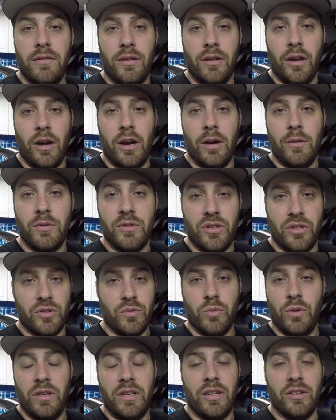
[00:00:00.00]
You know, I was
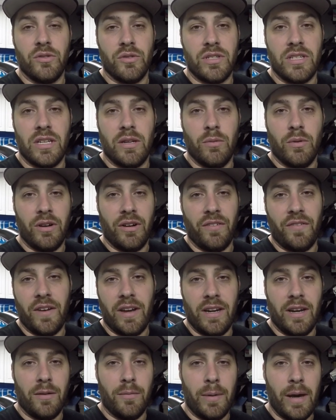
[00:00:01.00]
just really interested. I wanted to
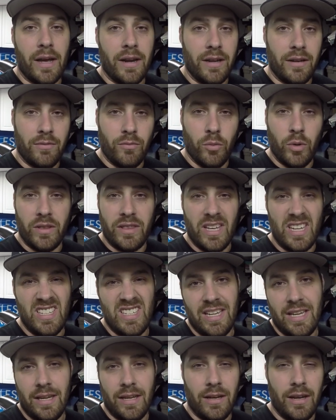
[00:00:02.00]
find out about it, what they
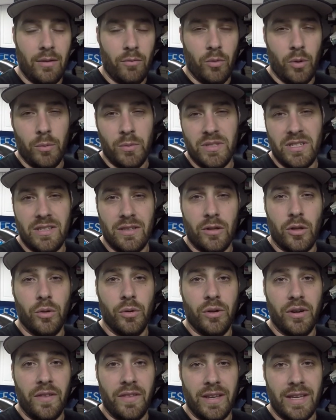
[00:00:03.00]
did, what was
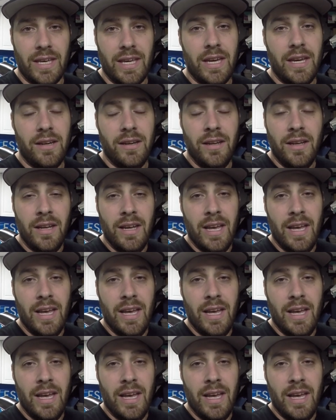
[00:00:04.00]
included in the kit